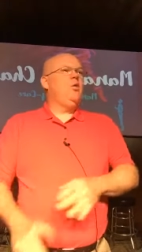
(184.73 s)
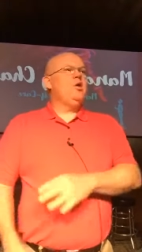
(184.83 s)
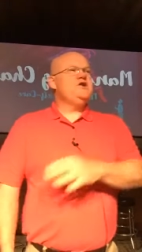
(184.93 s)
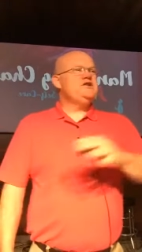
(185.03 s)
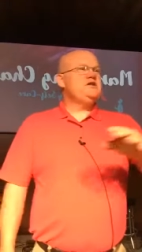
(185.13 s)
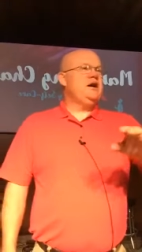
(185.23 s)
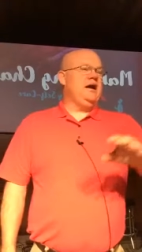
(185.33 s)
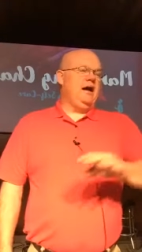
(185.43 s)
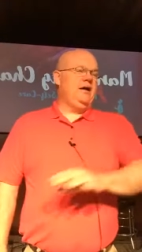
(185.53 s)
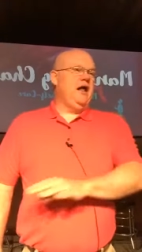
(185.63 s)
We're just going
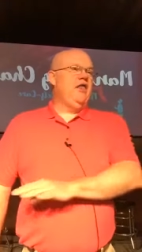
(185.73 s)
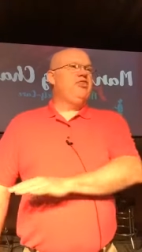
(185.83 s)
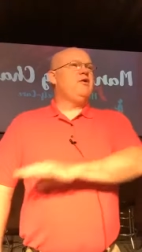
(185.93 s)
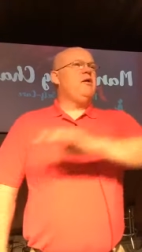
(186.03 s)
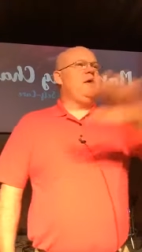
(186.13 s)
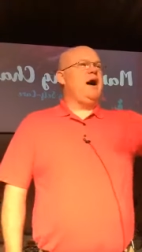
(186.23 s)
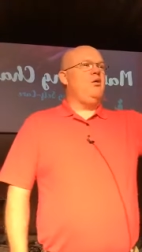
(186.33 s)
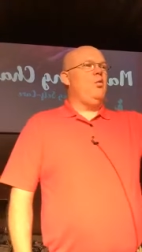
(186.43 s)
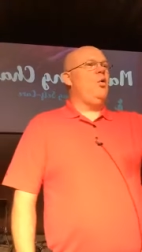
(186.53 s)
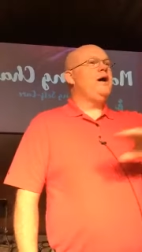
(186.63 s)
to throw
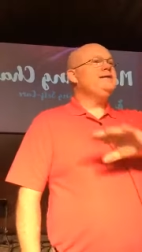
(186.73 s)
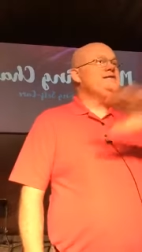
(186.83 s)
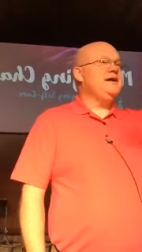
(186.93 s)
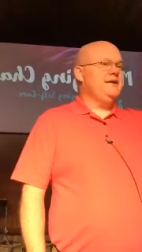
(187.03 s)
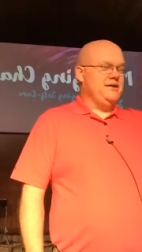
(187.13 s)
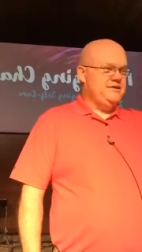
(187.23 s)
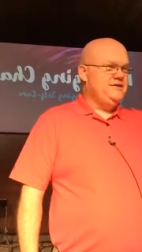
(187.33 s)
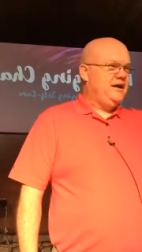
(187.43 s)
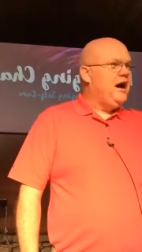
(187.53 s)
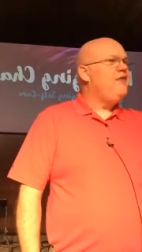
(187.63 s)
out one sentence
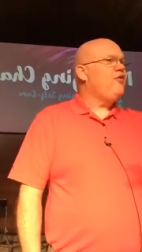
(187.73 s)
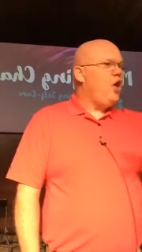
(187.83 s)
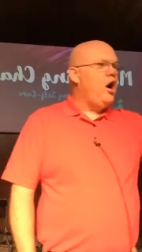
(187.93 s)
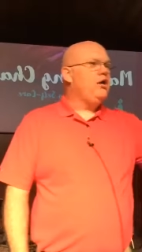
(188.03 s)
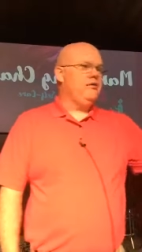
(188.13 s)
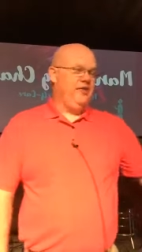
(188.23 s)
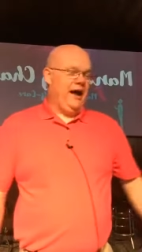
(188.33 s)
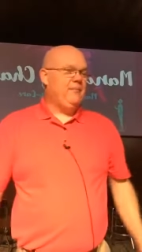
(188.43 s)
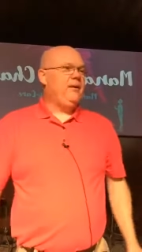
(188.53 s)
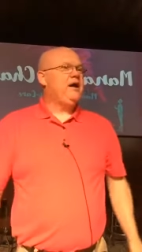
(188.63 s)
to cover all of
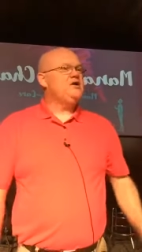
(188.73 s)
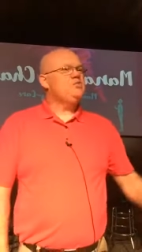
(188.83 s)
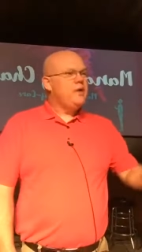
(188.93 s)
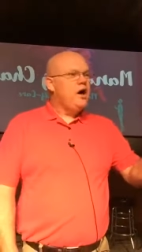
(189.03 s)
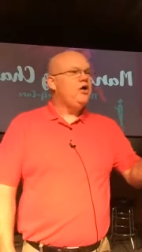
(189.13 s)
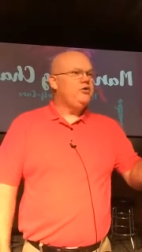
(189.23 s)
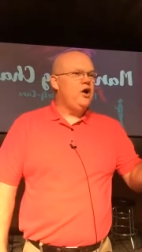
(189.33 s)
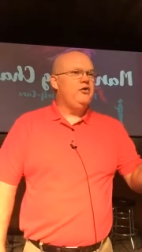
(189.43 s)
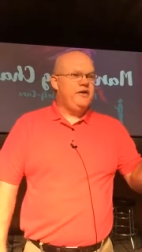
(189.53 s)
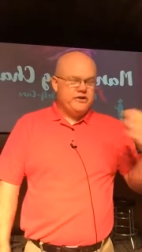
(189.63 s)
that because we all
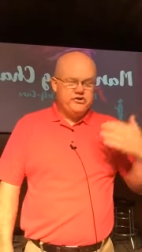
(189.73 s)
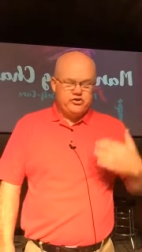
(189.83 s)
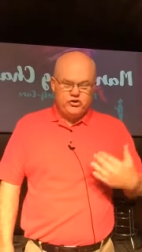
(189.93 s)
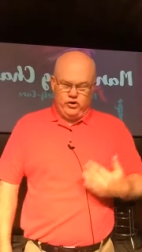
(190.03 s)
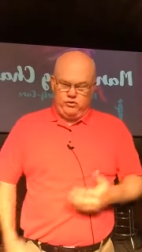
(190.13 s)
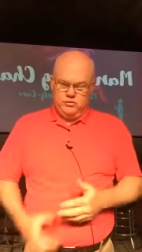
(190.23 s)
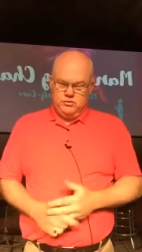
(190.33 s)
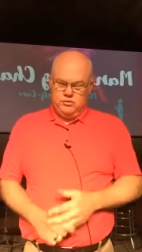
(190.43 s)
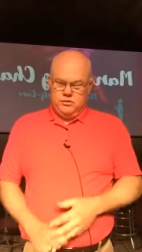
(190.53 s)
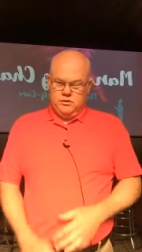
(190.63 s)
know that it's true.
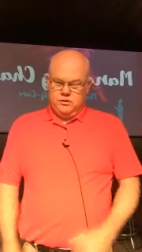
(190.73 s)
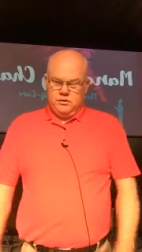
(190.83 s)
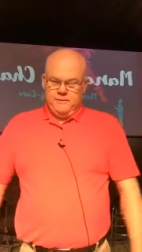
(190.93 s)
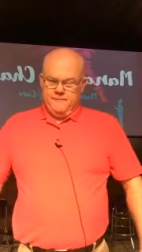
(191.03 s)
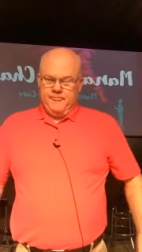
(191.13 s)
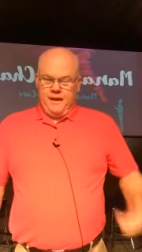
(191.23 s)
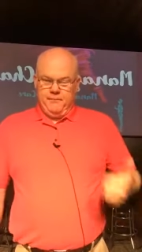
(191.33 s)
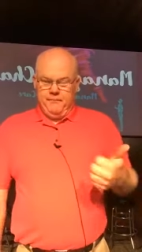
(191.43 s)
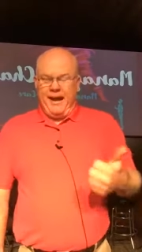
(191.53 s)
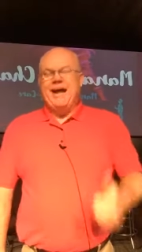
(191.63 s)

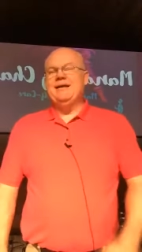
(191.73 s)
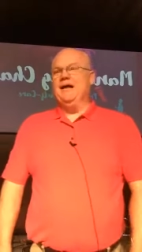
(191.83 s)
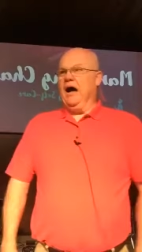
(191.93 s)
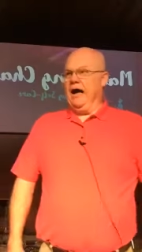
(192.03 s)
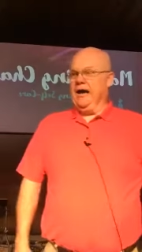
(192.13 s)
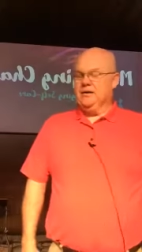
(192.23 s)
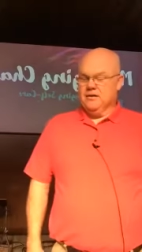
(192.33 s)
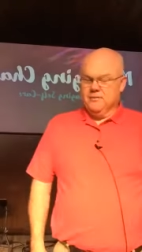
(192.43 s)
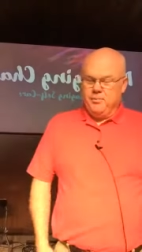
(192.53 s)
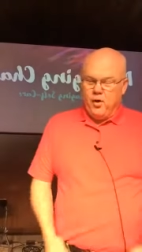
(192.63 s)
Bad diet,
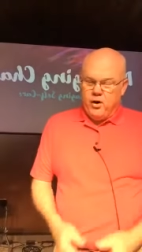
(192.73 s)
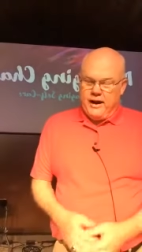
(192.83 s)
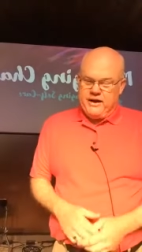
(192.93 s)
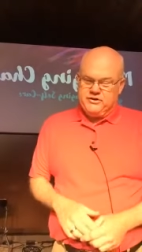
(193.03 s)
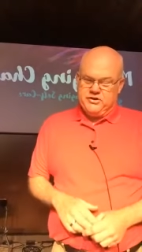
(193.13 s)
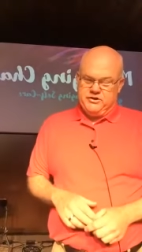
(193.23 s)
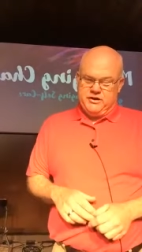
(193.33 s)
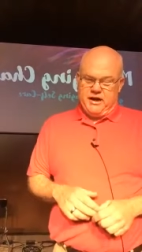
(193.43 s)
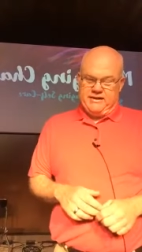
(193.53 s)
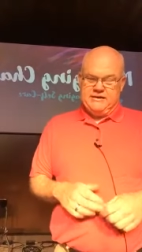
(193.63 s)
poor
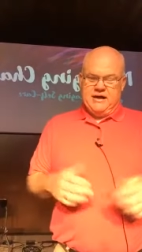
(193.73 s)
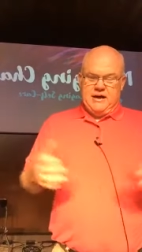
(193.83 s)
exercise,